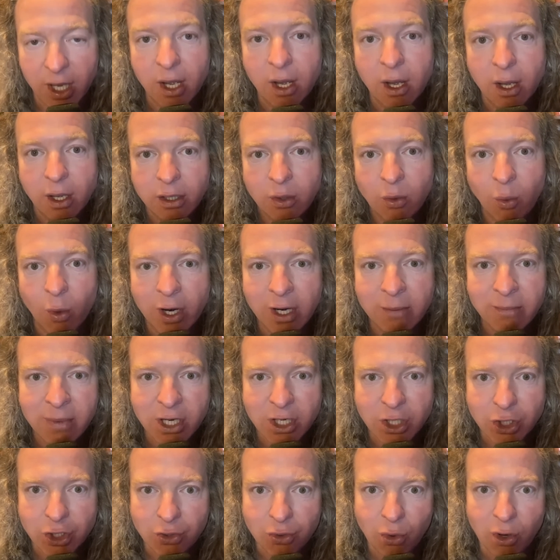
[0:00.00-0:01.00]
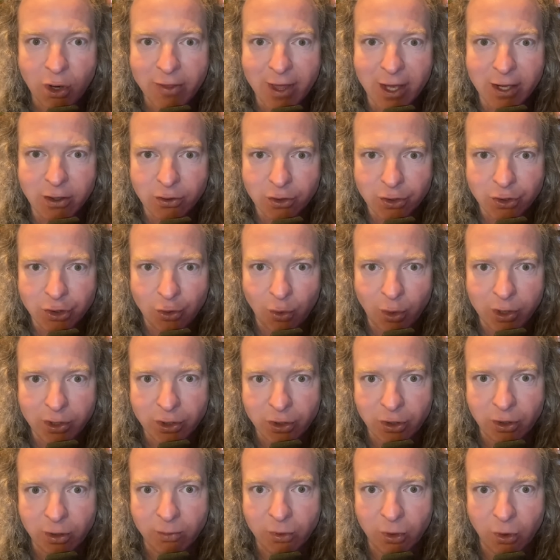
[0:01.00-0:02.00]
You want to make sure that your
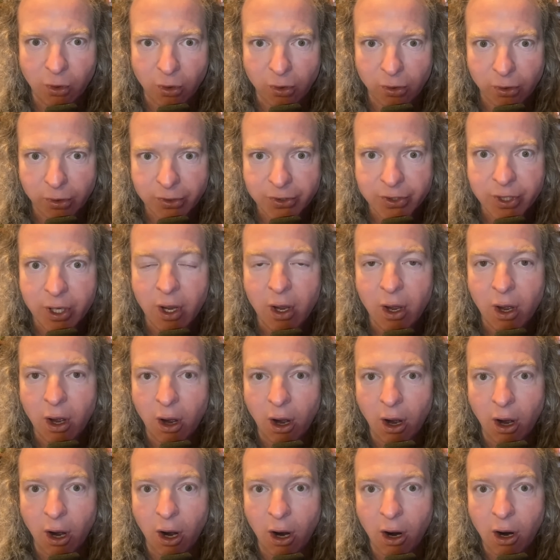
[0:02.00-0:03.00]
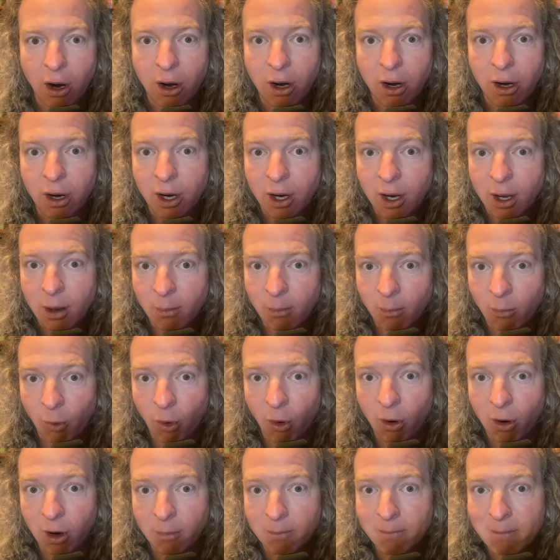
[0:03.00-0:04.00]
short-term goals are
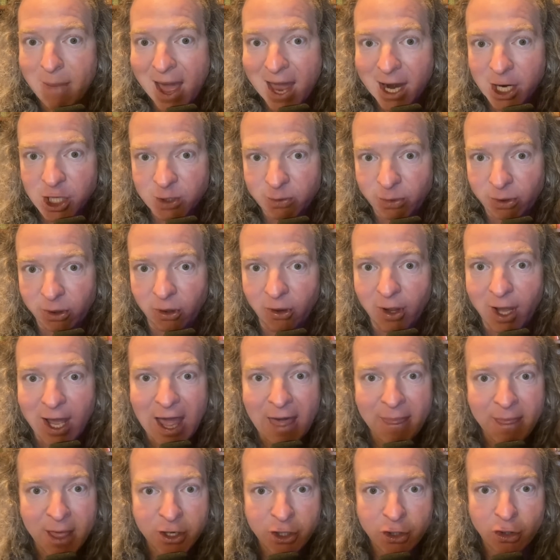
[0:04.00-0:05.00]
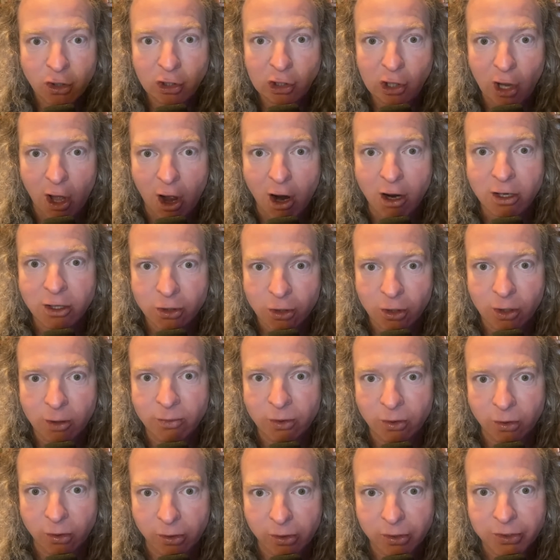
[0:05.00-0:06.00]
more manageable, and then your long-term
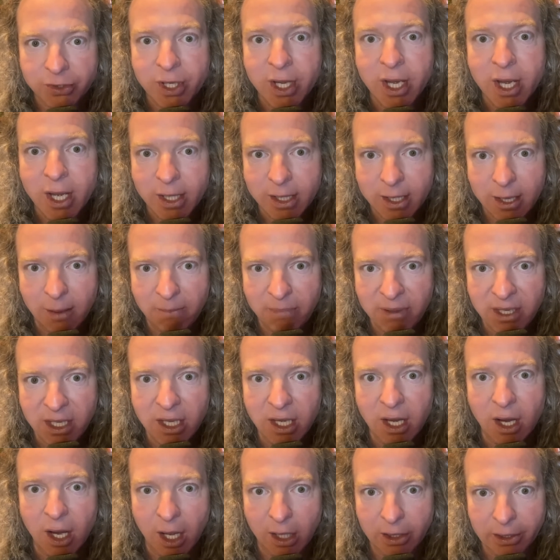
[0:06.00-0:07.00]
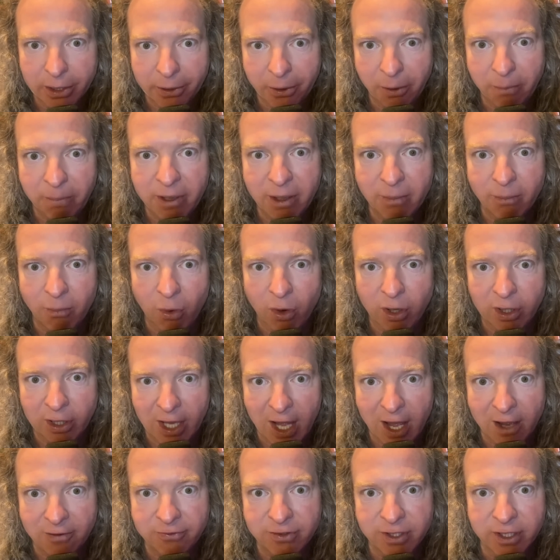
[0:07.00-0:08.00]
goals can be a little bit more
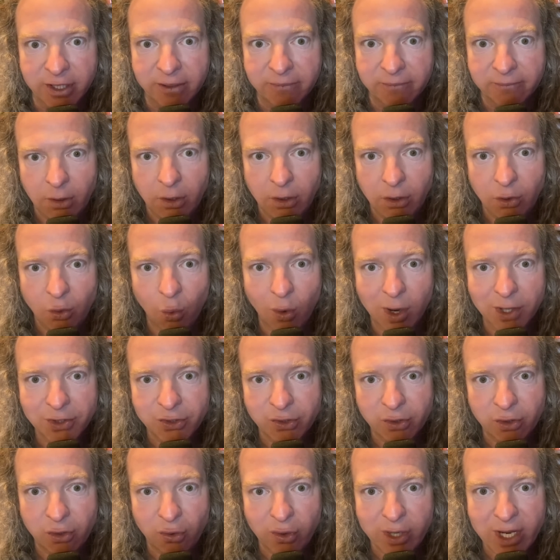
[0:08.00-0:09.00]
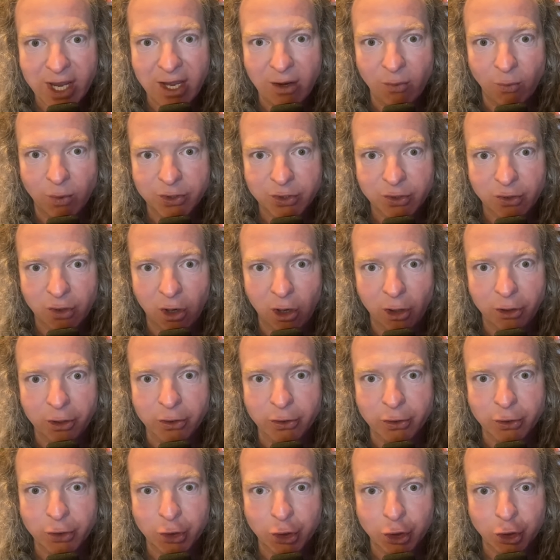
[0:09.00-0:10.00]
lofty. You want to create what's
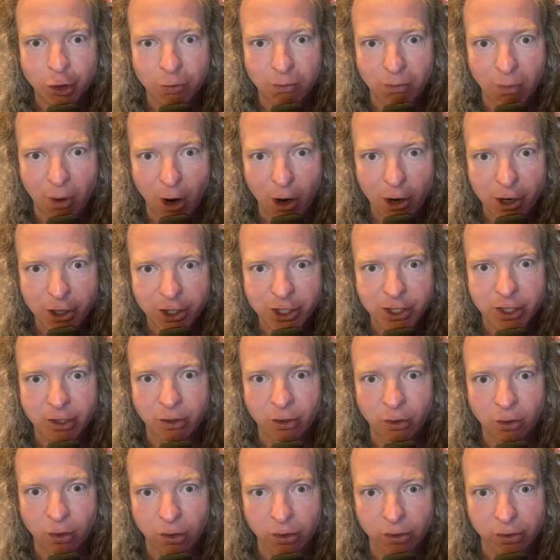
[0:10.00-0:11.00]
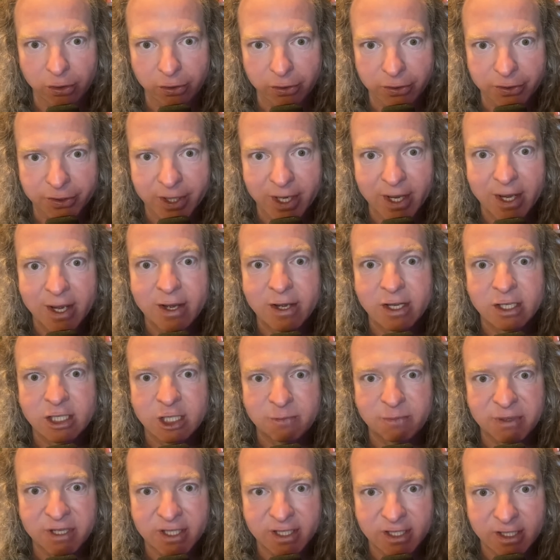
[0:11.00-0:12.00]
called SMART goals:
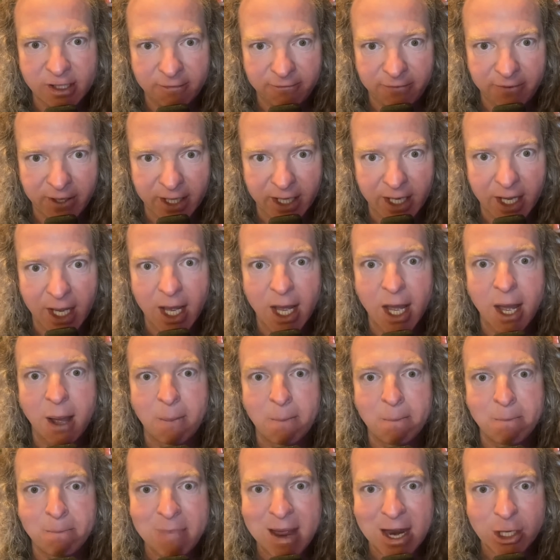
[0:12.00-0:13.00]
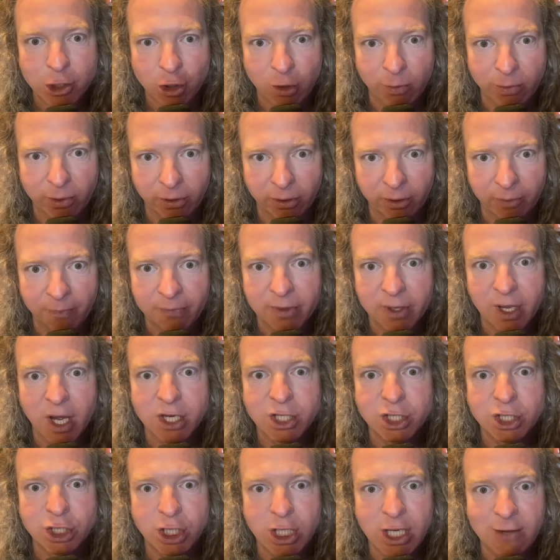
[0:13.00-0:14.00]
specific, measurable,
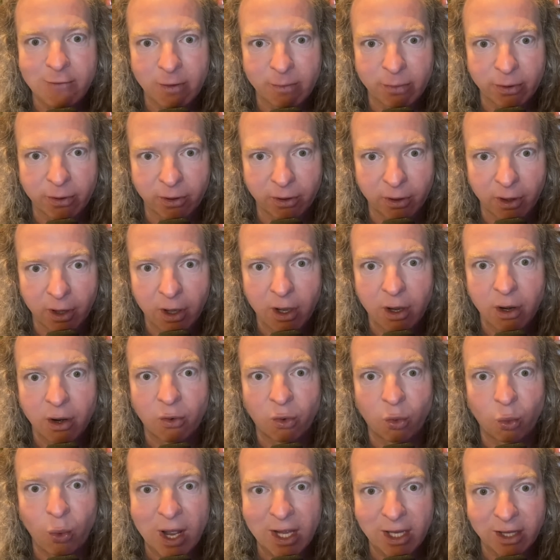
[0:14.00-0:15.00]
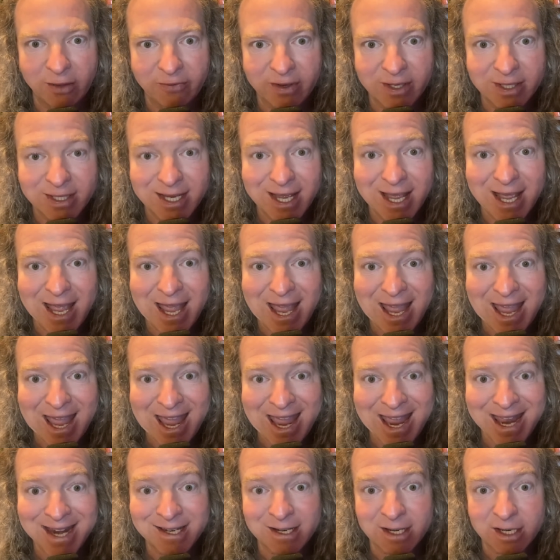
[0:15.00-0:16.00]
achievable, relevant,
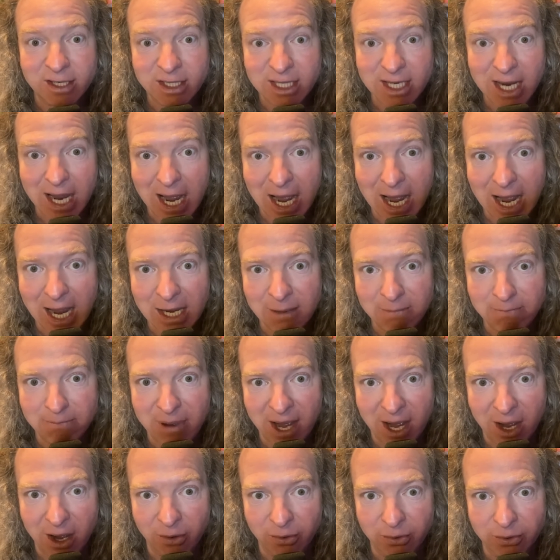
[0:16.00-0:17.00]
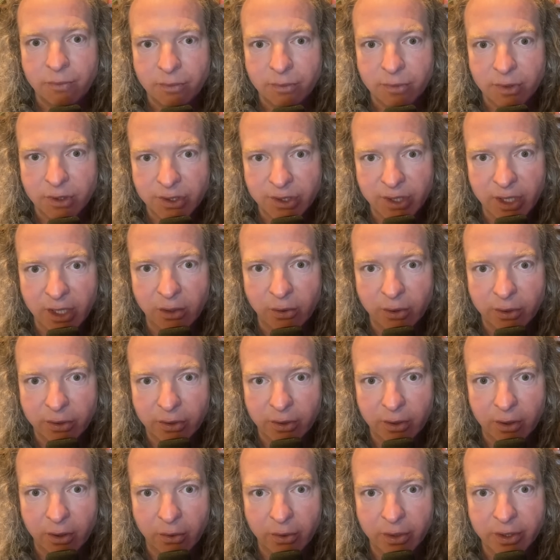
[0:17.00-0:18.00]
and time-bound. The secret,
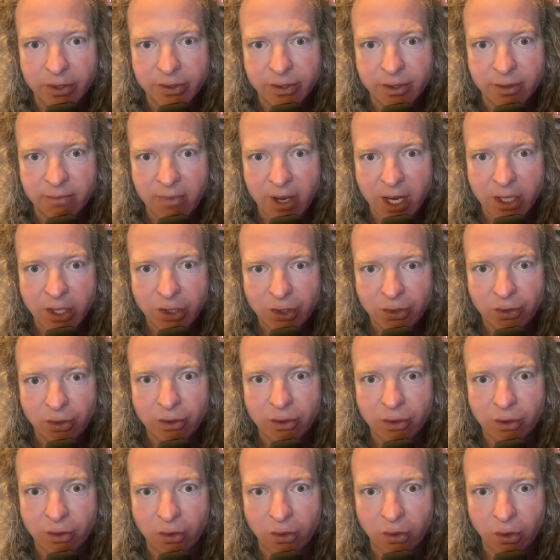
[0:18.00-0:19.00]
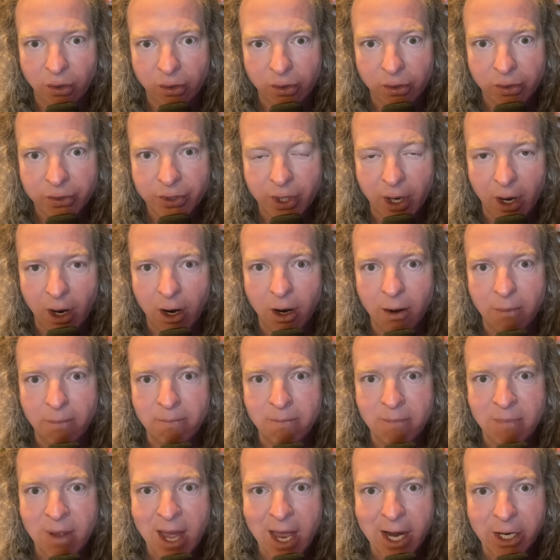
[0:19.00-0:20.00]
though, is to make sure your goals are
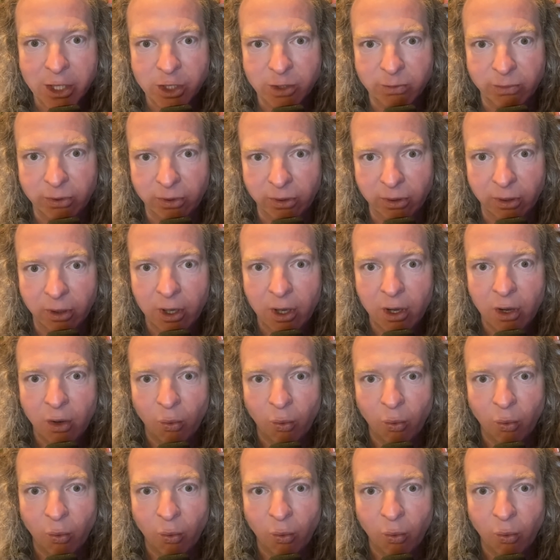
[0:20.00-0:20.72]
manageable.